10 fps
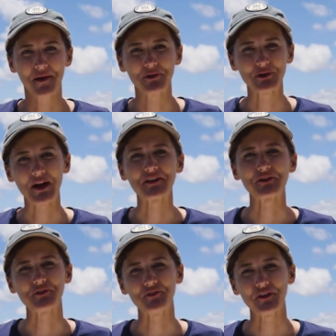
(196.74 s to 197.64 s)
I'm the
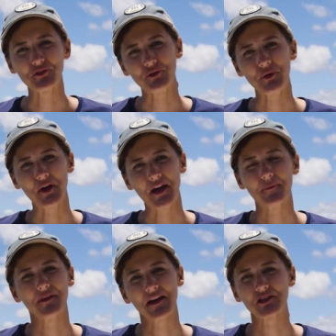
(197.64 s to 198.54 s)
director of Field School, and
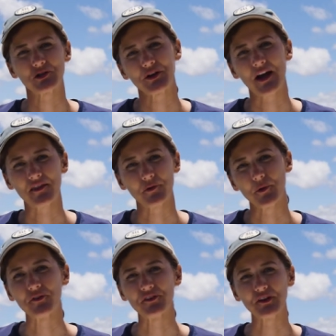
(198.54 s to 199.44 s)
I'm a lecturer at the
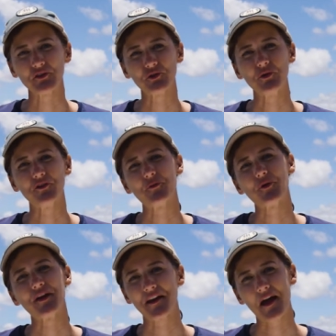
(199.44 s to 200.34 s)
Rosenstiel School of
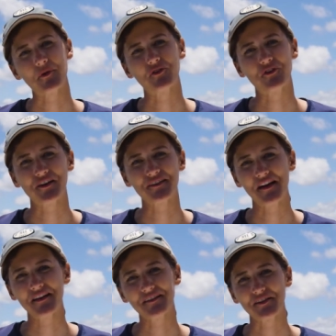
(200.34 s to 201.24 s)
Marine and Atmospheric
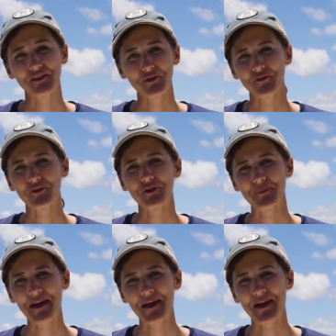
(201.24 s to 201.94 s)
Science at the University of